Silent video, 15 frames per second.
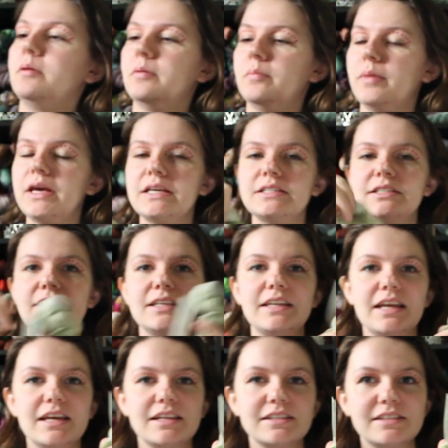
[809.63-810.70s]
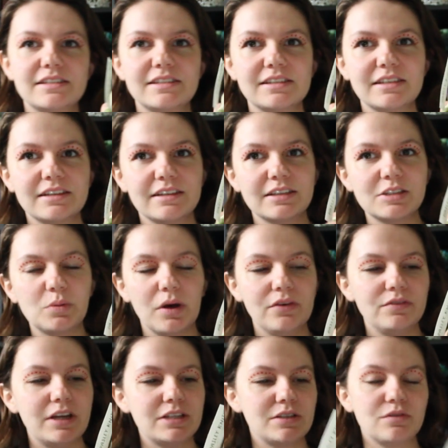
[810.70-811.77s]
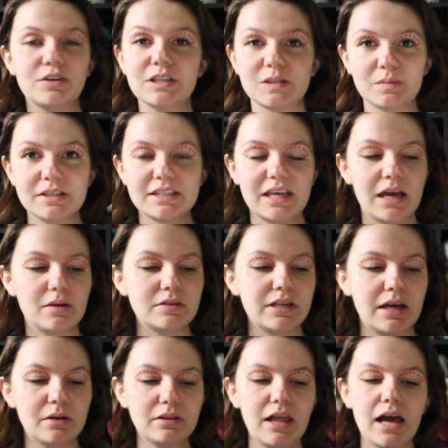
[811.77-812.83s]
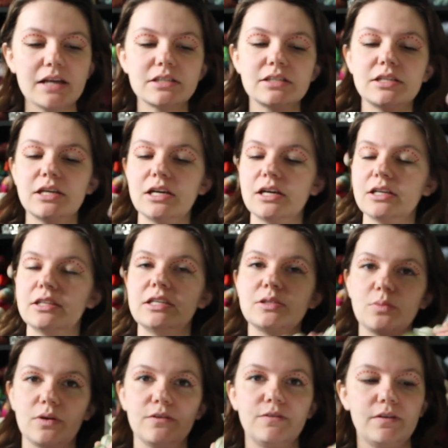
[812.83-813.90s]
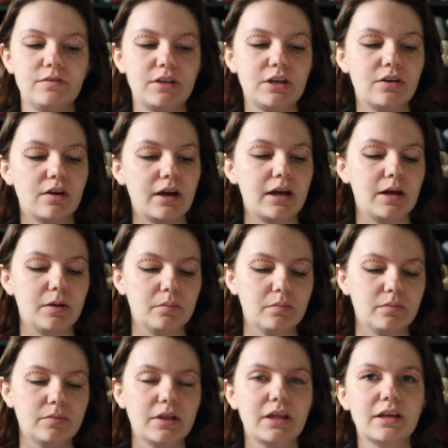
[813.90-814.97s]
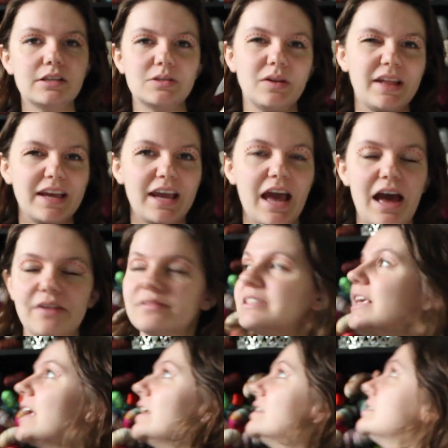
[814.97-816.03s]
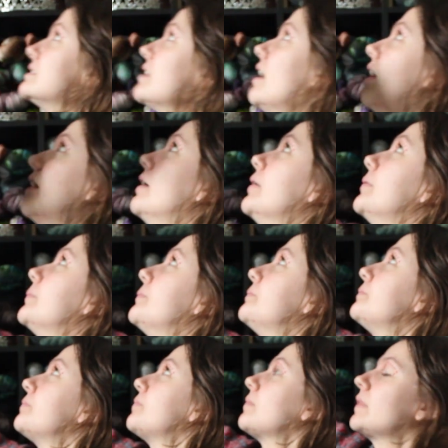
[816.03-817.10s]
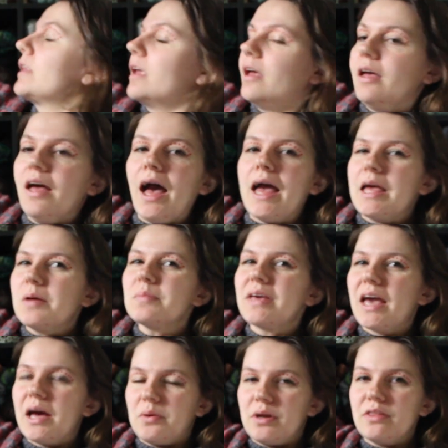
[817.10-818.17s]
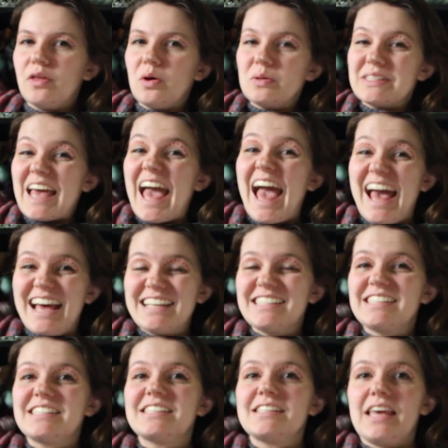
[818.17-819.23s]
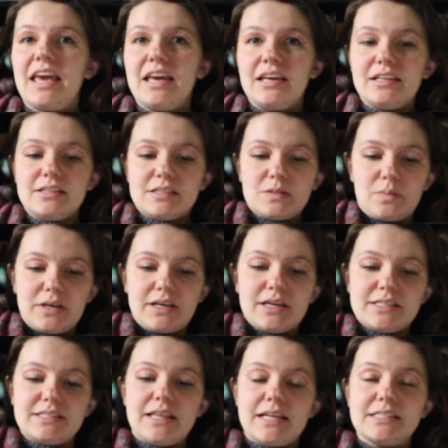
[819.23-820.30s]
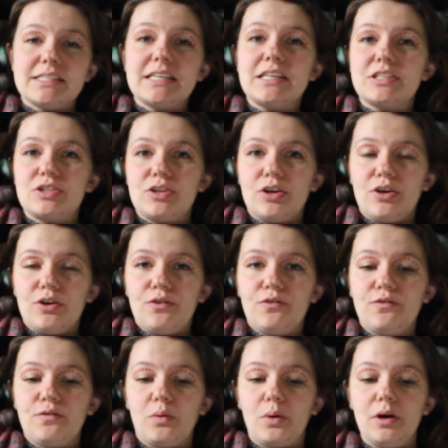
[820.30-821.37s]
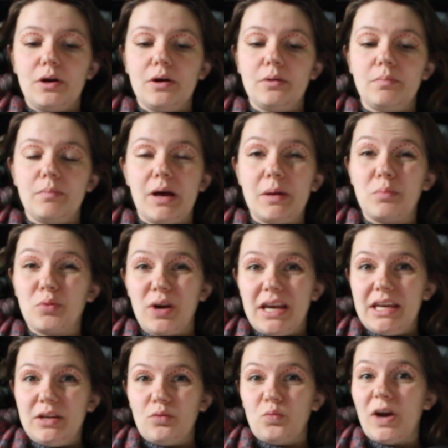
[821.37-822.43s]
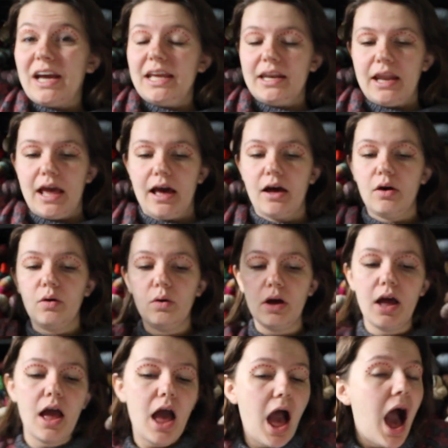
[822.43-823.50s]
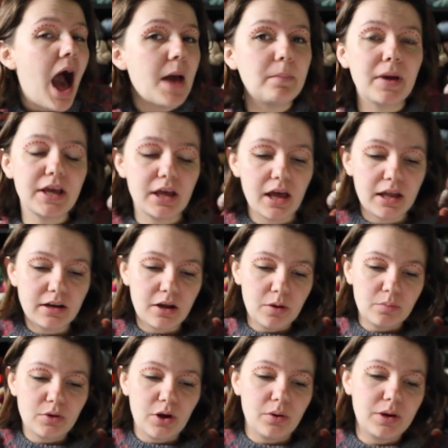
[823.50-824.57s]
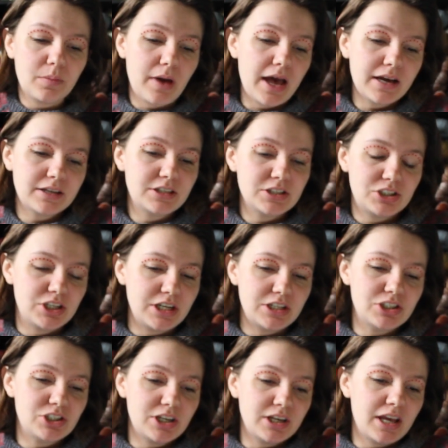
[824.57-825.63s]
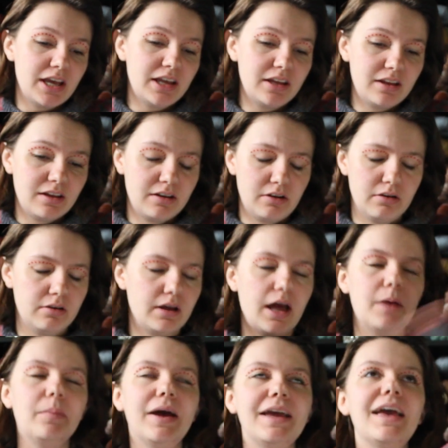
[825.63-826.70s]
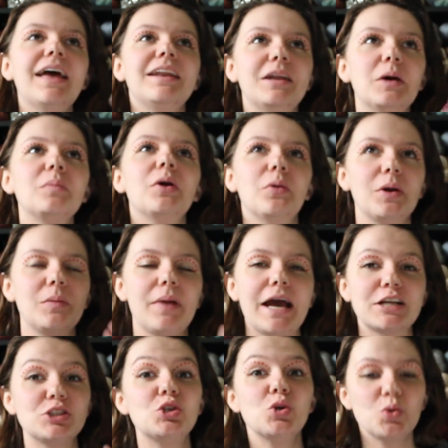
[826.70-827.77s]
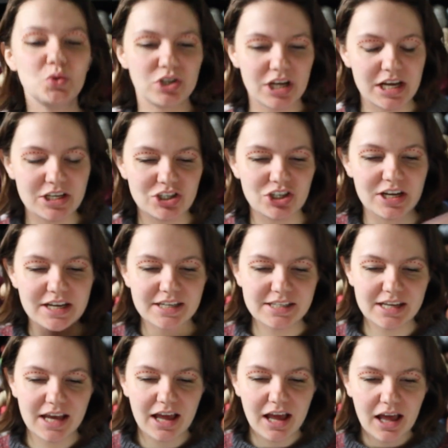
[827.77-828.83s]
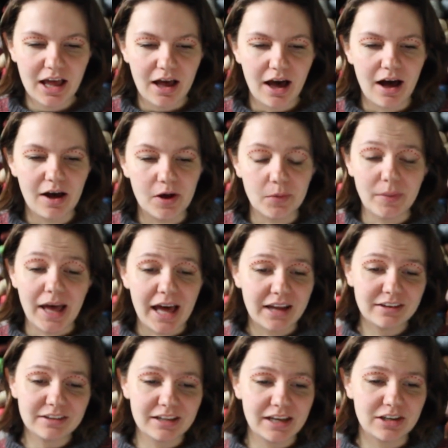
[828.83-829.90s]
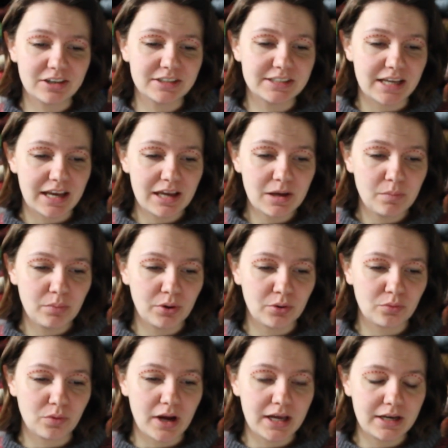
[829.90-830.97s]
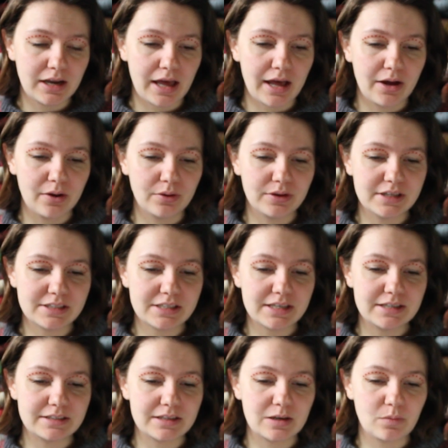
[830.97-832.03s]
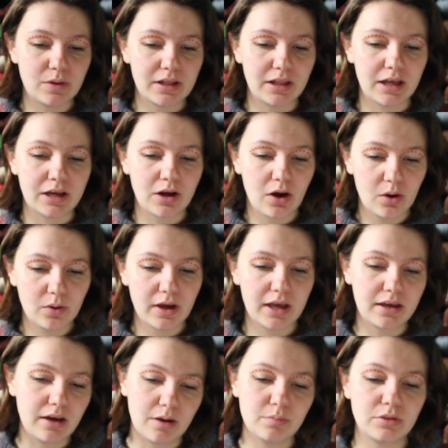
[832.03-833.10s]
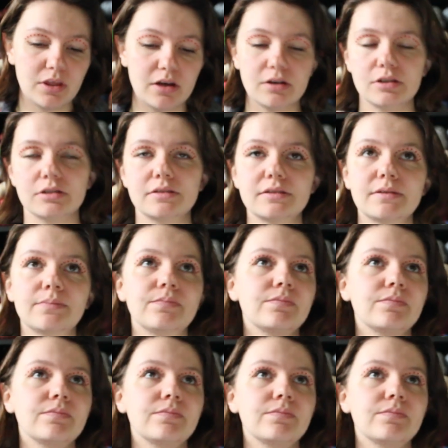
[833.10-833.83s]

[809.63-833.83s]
Paisley Knits 12 Days of Christmas countdown last year. These were 50-gram, so like half skeins. I am counting those as skeins because that's easier for my brain right now. I might end up going back to changing it, or I might end up going back to change it at a later date, but right now it's easy to be like, okay, yep, there's